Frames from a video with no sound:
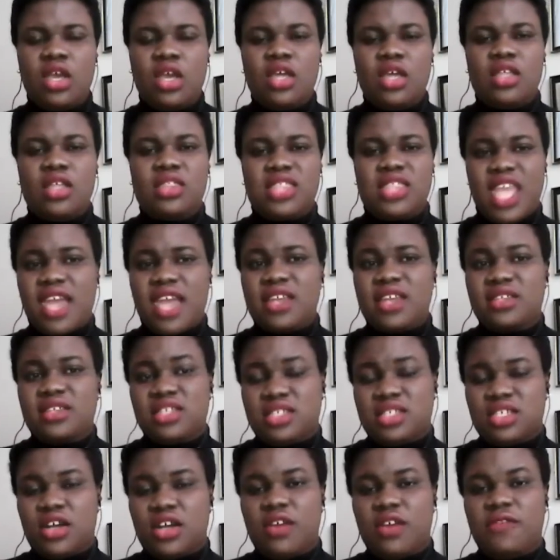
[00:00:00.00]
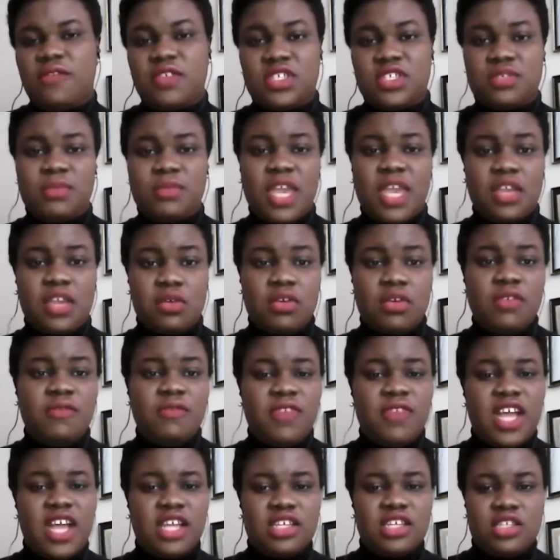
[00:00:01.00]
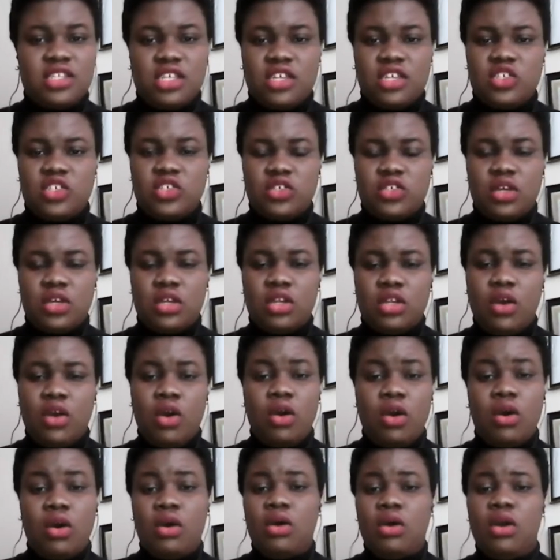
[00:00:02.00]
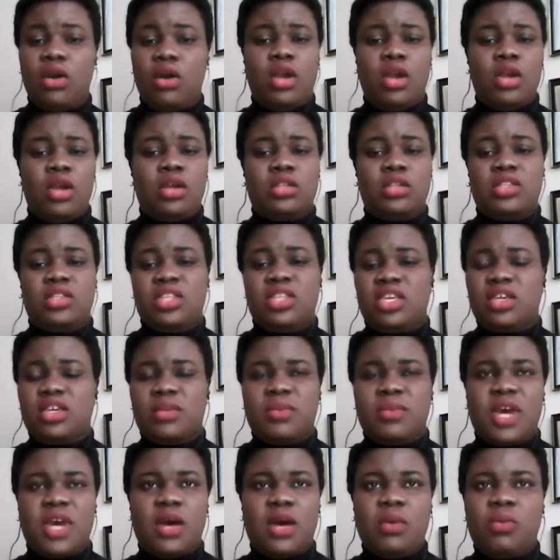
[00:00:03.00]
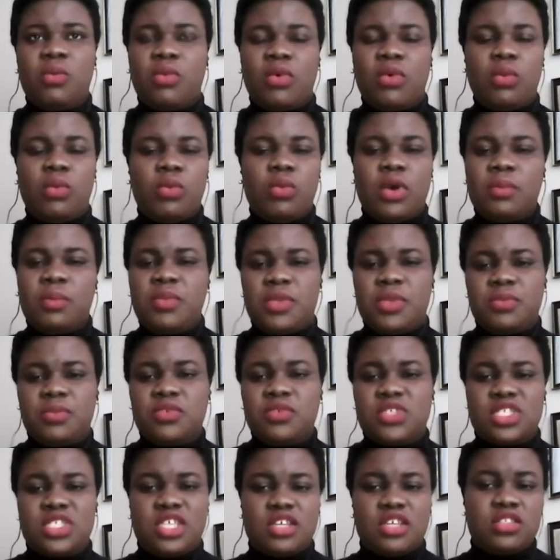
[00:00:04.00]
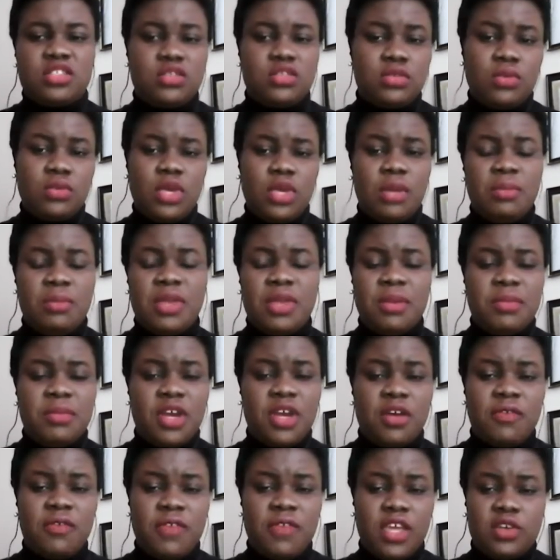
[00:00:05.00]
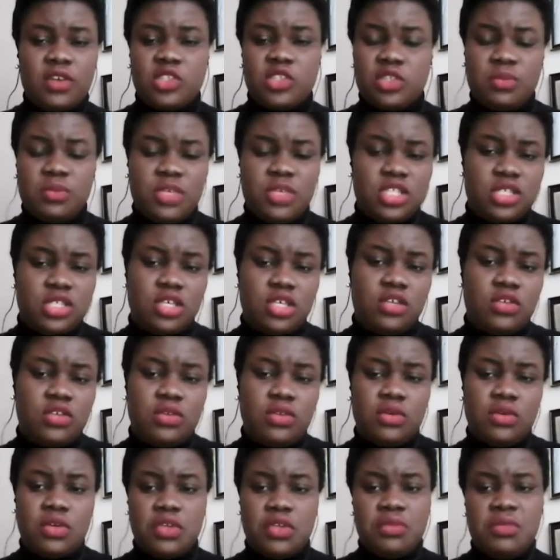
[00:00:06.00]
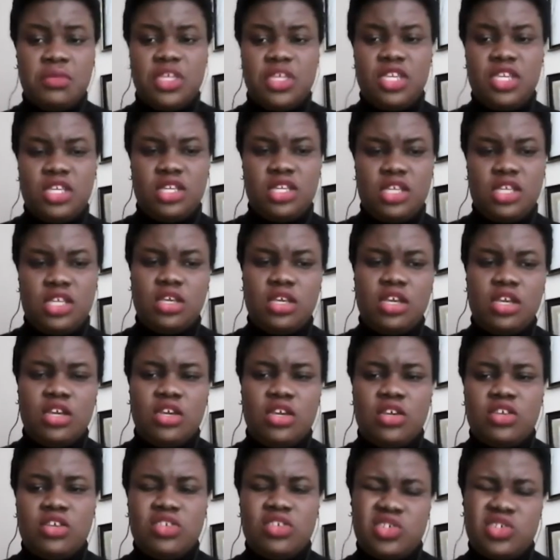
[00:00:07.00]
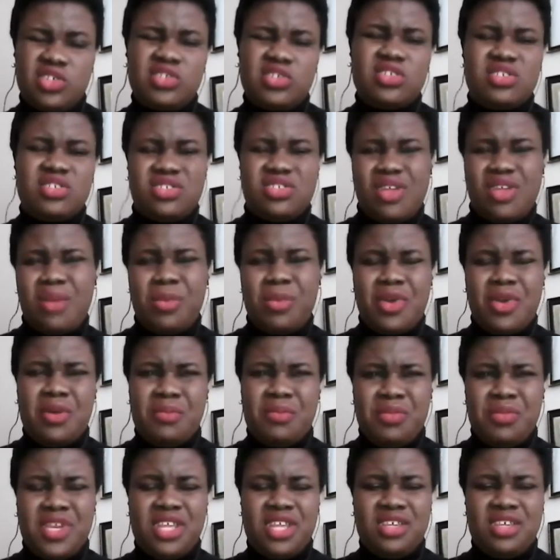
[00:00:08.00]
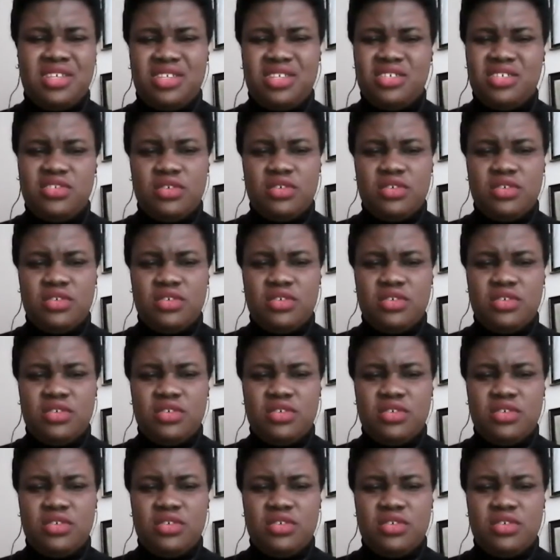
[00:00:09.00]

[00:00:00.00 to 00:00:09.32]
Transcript: that itself is micro-invalidation. Or think about what people say to a member of LGBTQ community. You should stop complaining,